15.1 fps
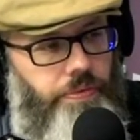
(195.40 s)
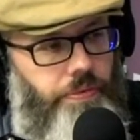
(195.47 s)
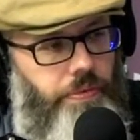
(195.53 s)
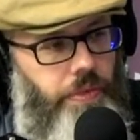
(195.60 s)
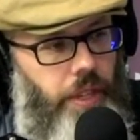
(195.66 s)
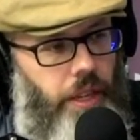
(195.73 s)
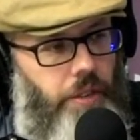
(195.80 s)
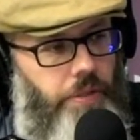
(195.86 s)

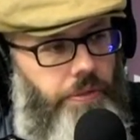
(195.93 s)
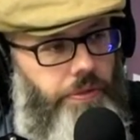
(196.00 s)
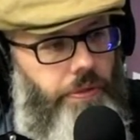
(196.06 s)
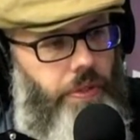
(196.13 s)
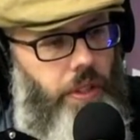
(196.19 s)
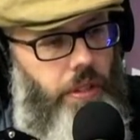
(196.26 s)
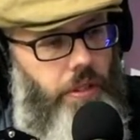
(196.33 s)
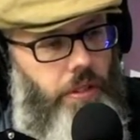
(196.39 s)
you know,
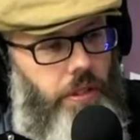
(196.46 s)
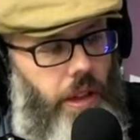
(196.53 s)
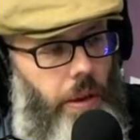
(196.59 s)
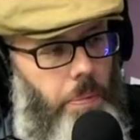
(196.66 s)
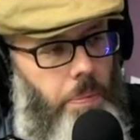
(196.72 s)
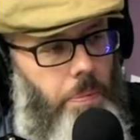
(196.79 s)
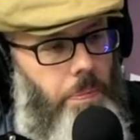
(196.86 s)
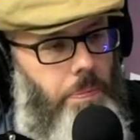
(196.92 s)
right.
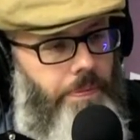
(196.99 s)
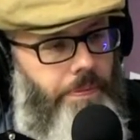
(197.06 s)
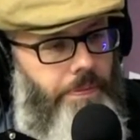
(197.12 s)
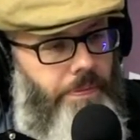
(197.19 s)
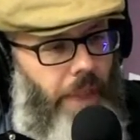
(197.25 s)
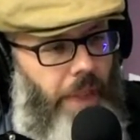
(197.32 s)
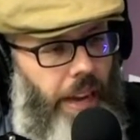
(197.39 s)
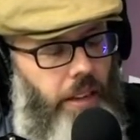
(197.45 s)
some
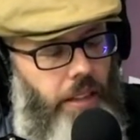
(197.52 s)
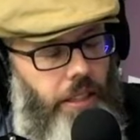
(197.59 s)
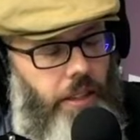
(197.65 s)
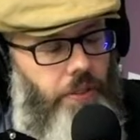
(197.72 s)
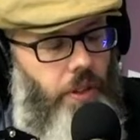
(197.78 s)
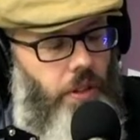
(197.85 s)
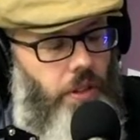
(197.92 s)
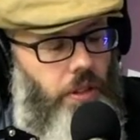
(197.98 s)
minor
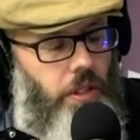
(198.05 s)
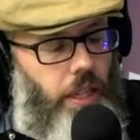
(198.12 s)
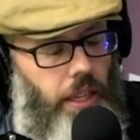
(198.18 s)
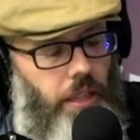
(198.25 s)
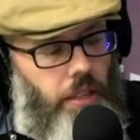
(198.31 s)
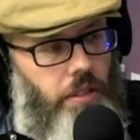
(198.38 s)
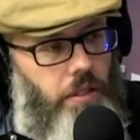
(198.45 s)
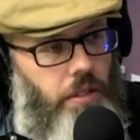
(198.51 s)

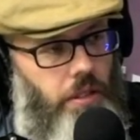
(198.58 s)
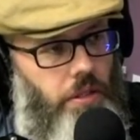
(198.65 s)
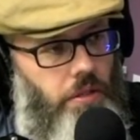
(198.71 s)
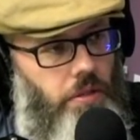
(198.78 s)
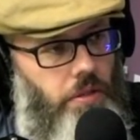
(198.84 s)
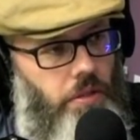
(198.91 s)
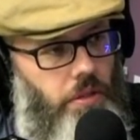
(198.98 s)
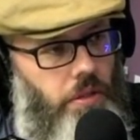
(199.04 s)
difficulties, and,
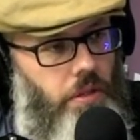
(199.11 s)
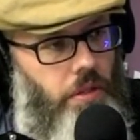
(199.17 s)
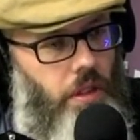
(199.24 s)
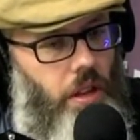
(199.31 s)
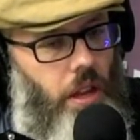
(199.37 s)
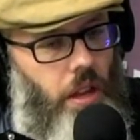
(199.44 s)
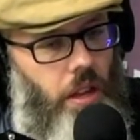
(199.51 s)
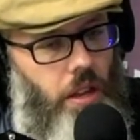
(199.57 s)

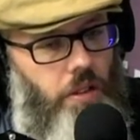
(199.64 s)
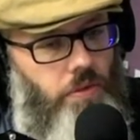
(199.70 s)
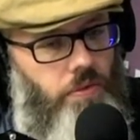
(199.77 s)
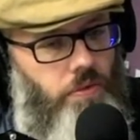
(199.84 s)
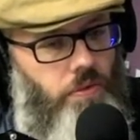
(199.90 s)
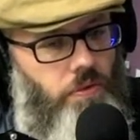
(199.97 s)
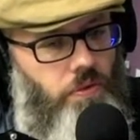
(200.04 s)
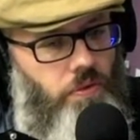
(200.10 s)
mm-hmm. um,
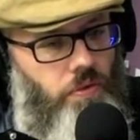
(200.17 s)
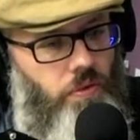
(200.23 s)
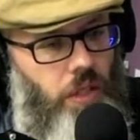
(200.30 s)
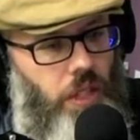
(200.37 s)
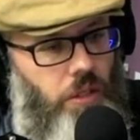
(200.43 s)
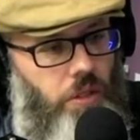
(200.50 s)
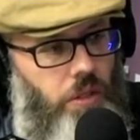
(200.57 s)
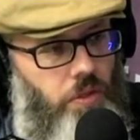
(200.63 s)

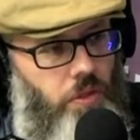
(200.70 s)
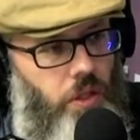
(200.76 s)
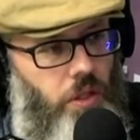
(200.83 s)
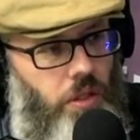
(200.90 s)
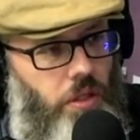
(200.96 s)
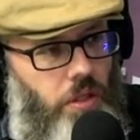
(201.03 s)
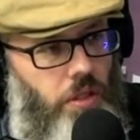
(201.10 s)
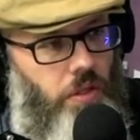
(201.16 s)
you know, some
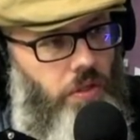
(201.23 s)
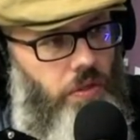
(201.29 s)
some